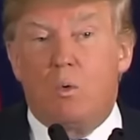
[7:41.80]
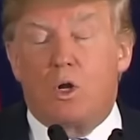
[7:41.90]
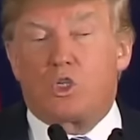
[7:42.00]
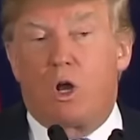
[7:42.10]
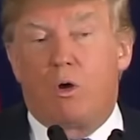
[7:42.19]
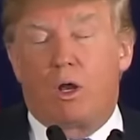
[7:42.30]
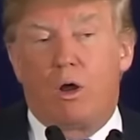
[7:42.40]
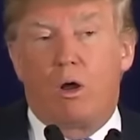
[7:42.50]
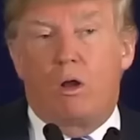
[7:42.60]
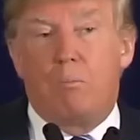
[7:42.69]
what's
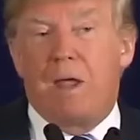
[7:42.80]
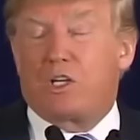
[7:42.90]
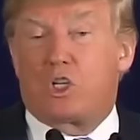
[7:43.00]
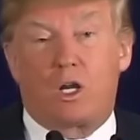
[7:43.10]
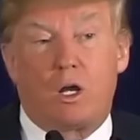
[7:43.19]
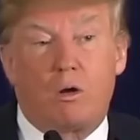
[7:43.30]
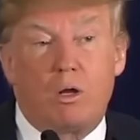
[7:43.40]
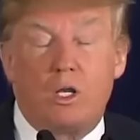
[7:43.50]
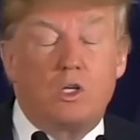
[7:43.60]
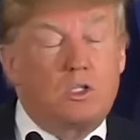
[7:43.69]
going on. Mexico
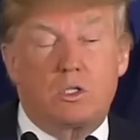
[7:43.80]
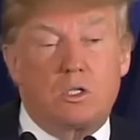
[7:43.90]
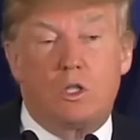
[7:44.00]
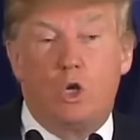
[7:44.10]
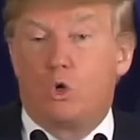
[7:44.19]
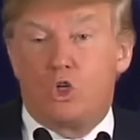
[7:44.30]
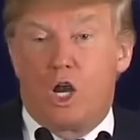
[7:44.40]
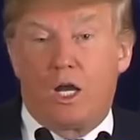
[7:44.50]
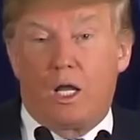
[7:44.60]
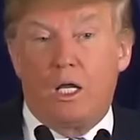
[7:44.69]
is the new
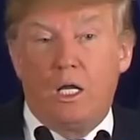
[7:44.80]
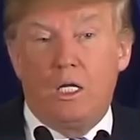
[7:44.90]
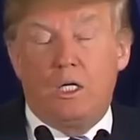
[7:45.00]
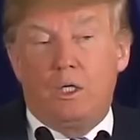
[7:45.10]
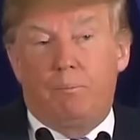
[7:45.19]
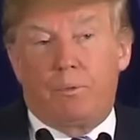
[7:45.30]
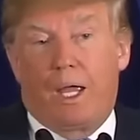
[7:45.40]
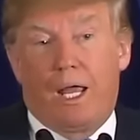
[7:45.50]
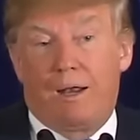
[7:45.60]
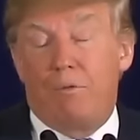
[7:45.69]
China.
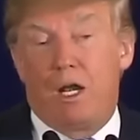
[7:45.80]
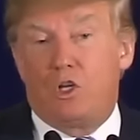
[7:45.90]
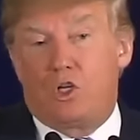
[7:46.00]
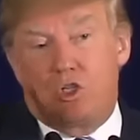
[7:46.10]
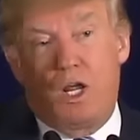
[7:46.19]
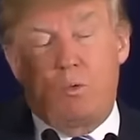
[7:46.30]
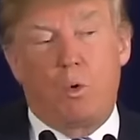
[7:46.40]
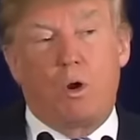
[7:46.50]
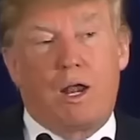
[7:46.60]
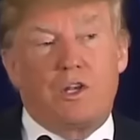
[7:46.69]
And I mean, I just had
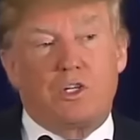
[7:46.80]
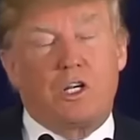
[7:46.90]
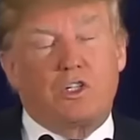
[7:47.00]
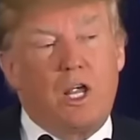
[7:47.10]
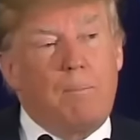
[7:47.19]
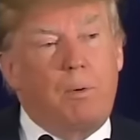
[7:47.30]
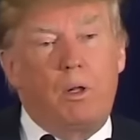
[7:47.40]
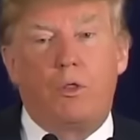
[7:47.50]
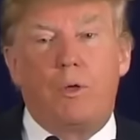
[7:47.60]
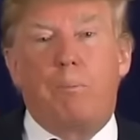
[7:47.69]
word as an
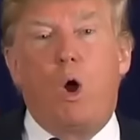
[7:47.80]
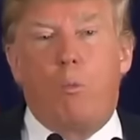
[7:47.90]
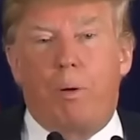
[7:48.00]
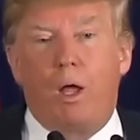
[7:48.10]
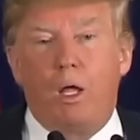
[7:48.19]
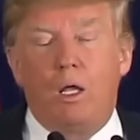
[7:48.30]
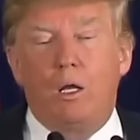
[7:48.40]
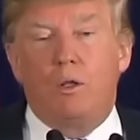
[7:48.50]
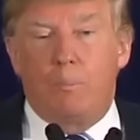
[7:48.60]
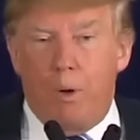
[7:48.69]
example the Pope.
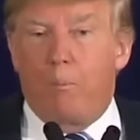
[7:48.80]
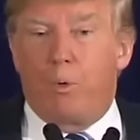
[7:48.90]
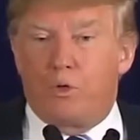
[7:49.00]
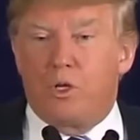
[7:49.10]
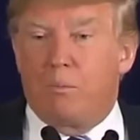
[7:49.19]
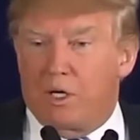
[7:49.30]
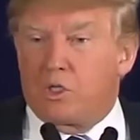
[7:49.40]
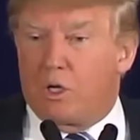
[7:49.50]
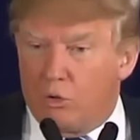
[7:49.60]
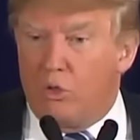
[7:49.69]
The Pope was in
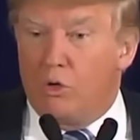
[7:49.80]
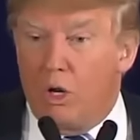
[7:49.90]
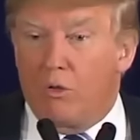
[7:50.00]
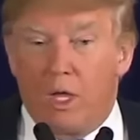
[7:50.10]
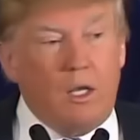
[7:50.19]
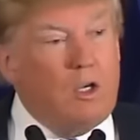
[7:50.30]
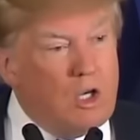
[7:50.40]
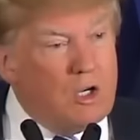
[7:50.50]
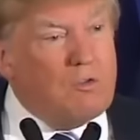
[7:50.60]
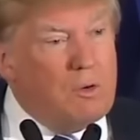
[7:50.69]
Mexico. Do you know that?
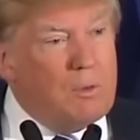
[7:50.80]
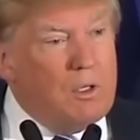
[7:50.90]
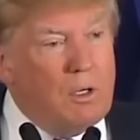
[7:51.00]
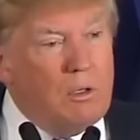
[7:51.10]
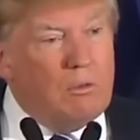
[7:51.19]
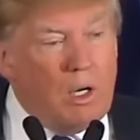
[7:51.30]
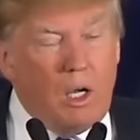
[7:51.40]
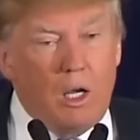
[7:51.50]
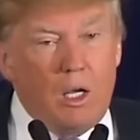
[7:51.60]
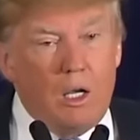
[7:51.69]
Did everyone know,
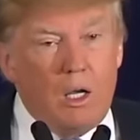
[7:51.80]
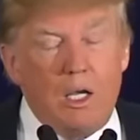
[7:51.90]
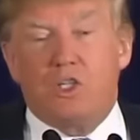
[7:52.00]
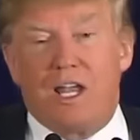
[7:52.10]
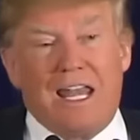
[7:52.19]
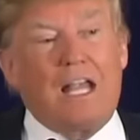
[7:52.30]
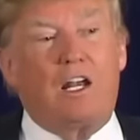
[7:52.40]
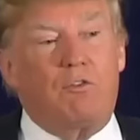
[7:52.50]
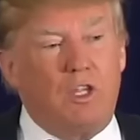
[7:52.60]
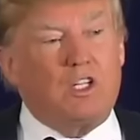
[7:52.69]
right? He said
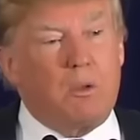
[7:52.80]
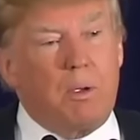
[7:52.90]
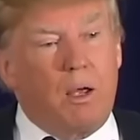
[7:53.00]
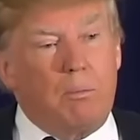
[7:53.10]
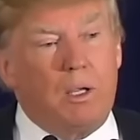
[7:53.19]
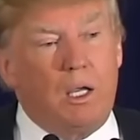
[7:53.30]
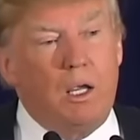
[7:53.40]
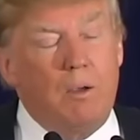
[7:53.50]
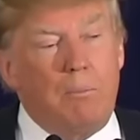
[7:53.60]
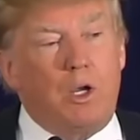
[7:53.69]
negative things about me
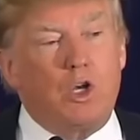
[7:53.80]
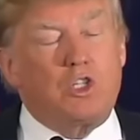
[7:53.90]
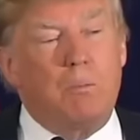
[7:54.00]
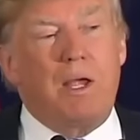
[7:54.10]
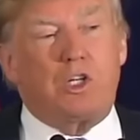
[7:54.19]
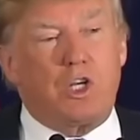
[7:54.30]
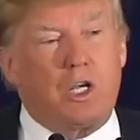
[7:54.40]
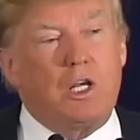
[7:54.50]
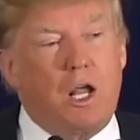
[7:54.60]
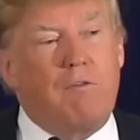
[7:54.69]
because the
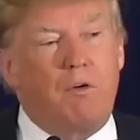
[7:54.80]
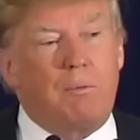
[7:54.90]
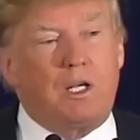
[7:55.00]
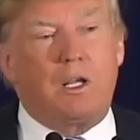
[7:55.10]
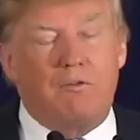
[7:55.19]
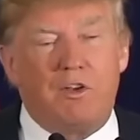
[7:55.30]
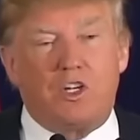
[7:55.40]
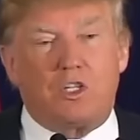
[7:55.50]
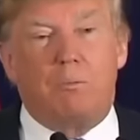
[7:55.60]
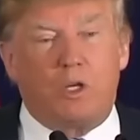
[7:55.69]
Mexican government
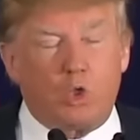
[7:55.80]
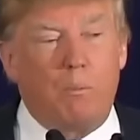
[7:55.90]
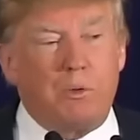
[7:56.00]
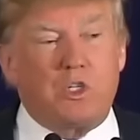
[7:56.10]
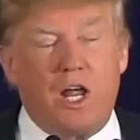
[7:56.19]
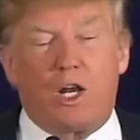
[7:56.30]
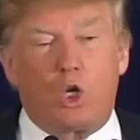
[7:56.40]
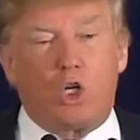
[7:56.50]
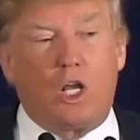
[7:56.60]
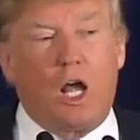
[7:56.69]
convinced him that Trump is not
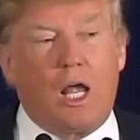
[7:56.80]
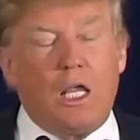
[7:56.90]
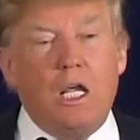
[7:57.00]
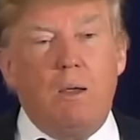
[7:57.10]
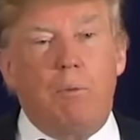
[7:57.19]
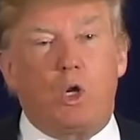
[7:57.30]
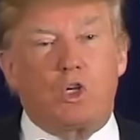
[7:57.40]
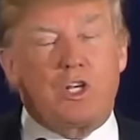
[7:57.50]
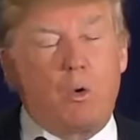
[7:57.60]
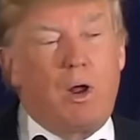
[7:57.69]
a good guy.
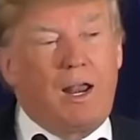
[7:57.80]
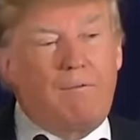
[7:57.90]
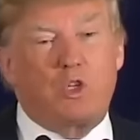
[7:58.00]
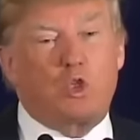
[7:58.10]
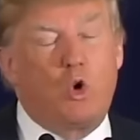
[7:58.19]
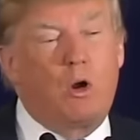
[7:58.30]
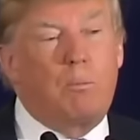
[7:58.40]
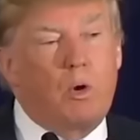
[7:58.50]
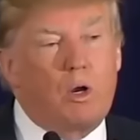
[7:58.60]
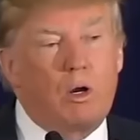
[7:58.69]
Because I want to have a
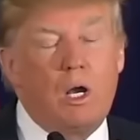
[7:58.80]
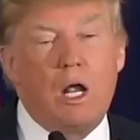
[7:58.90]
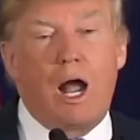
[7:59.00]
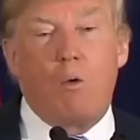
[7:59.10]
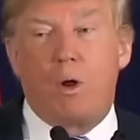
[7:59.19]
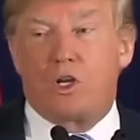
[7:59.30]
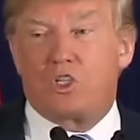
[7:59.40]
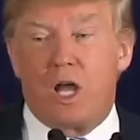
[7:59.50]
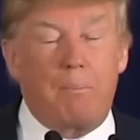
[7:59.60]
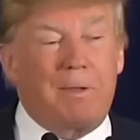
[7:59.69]
strong border. I want
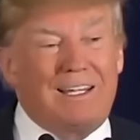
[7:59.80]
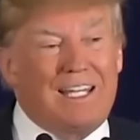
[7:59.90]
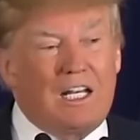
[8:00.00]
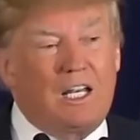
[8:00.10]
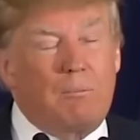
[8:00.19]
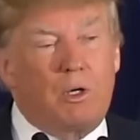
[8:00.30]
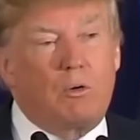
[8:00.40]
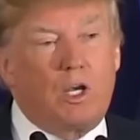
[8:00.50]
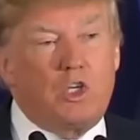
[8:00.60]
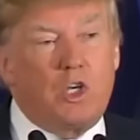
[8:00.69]
to stop illegal
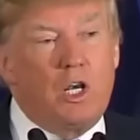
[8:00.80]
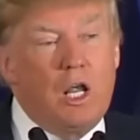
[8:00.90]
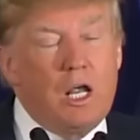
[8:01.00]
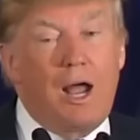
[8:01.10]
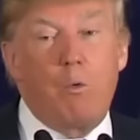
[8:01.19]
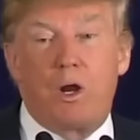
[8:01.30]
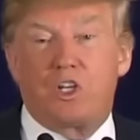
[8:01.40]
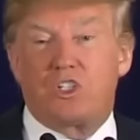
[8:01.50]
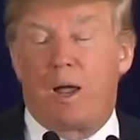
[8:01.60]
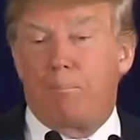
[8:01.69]
immigration. I
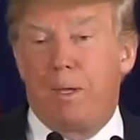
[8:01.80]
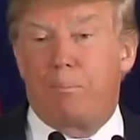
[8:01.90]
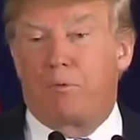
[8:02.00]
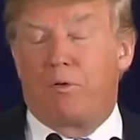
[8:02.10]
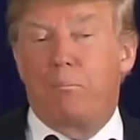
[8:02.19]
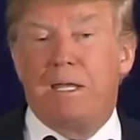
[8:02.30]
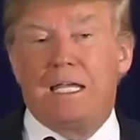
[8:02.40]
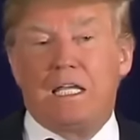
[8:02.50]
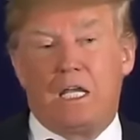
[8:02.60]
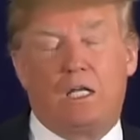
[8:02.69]
want to stop people from
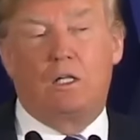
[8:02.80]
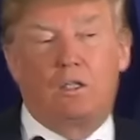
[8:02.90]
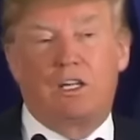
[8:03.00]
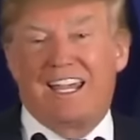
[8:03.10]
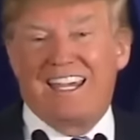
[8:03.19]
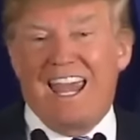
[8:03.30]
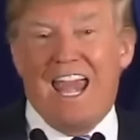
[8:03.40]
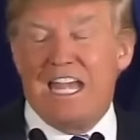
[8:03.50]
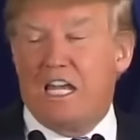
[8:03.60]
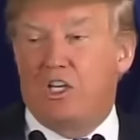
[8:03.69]
being killed, like
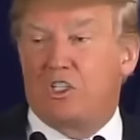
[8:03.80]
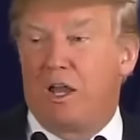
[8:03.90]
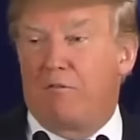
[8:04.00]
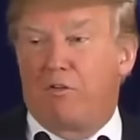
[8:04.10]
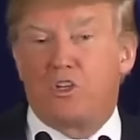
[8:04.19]
Kate in San